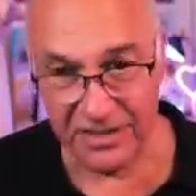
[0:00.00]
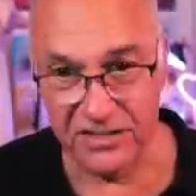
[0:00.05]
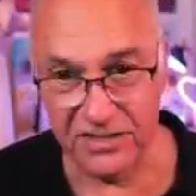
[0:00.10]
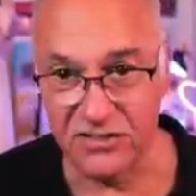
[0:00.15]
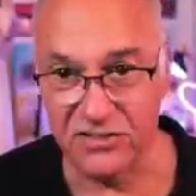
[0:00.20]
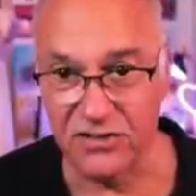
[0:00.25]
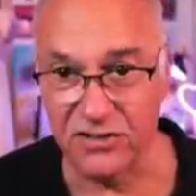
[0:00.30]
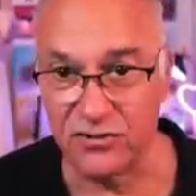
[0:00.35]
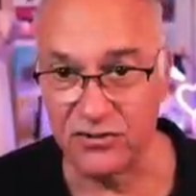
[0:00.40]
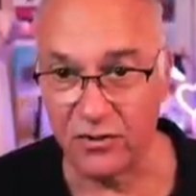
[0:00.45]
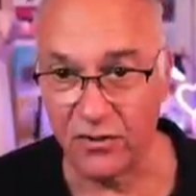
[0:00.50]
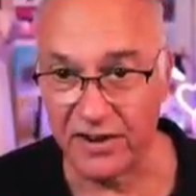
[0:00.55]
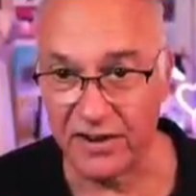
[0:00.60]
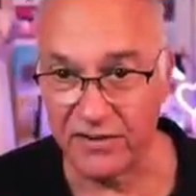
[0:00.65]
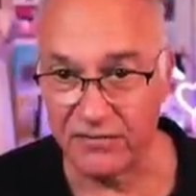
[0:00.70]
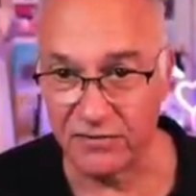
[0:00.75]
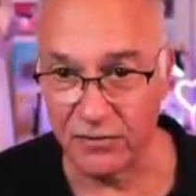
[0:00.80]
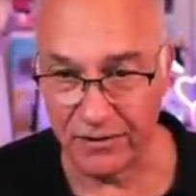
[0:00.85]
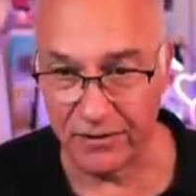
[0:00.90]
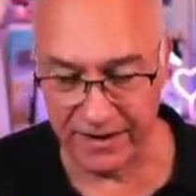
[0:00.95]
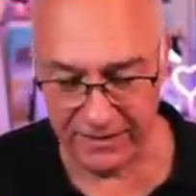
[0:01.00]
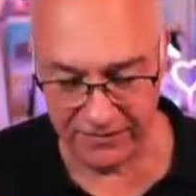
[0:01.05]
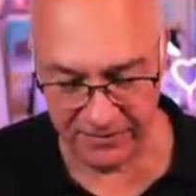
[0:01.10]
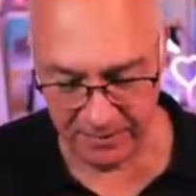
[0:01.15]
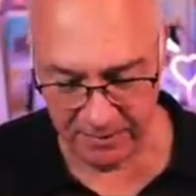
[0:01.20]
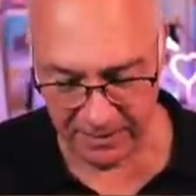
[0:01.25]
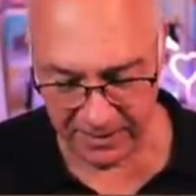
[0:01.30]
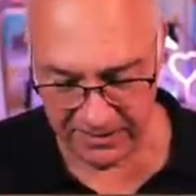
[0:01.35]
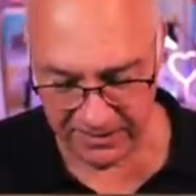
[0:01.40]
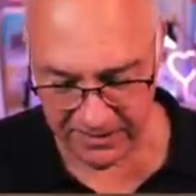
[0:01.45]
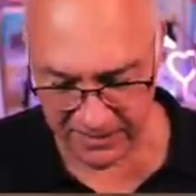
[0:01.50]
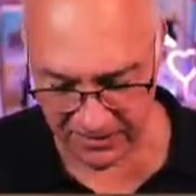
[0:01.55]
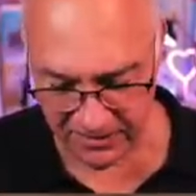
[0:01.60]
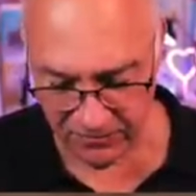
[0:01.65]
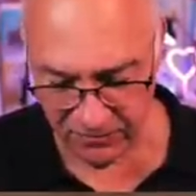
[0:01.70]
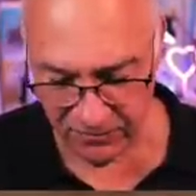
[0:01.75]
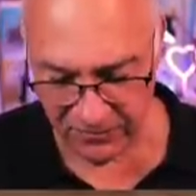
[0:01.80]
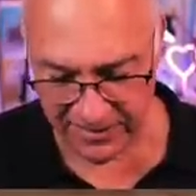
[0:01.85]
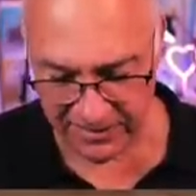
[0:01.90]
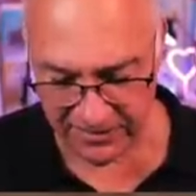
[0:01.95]
just a drawing of gravy by
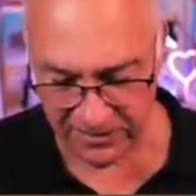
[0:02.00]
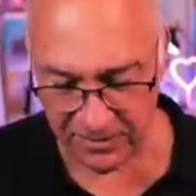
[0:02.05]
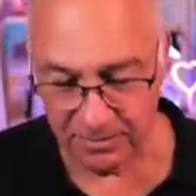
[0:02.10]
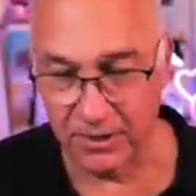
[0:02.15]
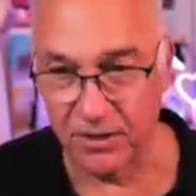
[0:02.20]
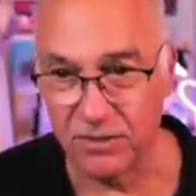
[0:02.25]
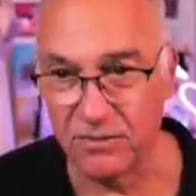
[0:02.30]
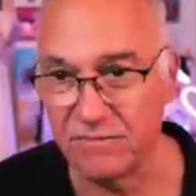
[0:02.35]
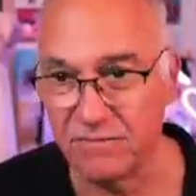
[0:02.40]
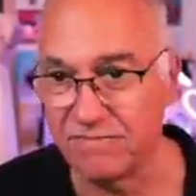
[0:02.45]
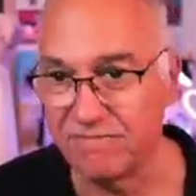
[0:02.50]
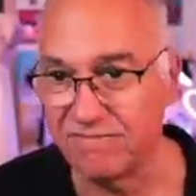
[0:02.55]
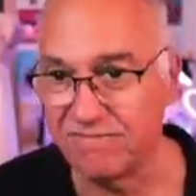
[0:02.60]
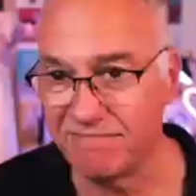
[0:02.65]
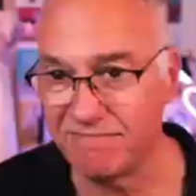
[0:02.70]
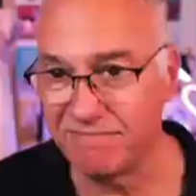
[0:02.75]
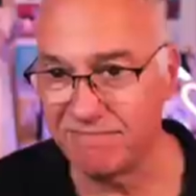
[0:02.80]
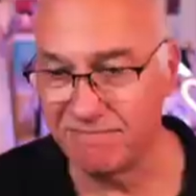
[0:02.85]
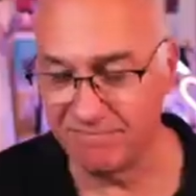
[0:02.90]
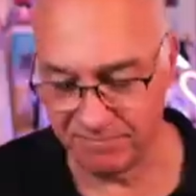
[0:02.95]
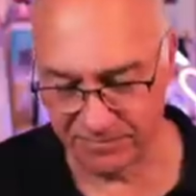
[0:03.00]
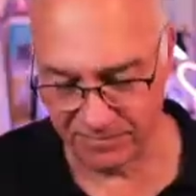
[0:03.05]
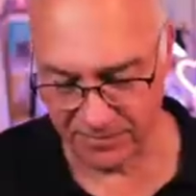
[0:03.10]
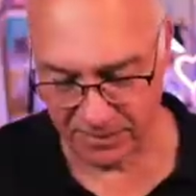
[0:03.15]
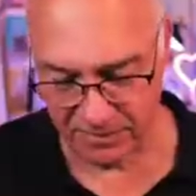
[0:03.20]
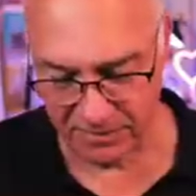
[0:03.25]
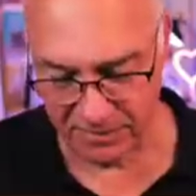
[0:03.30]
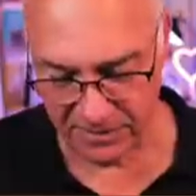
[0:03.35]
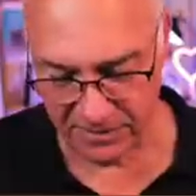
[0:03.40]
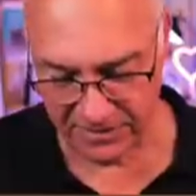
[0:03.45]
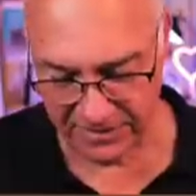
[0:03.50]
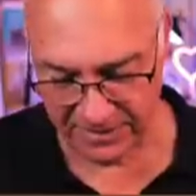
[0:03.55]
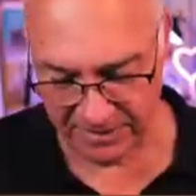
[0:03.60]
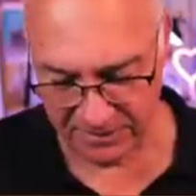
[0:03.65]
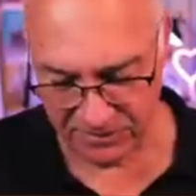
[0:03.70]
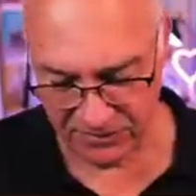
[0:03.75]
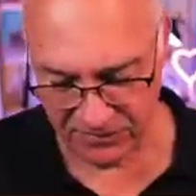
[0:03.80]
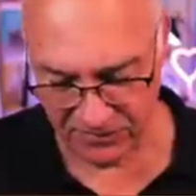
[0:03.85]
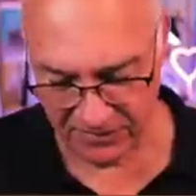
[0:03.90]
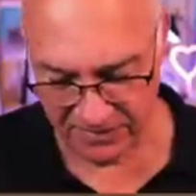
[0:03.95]
itself without the boat, probably not that
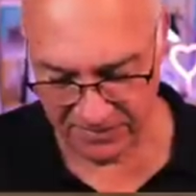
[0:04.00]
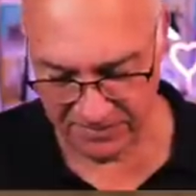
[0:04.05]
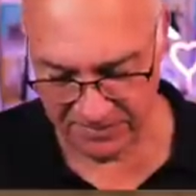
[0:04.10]
much fun.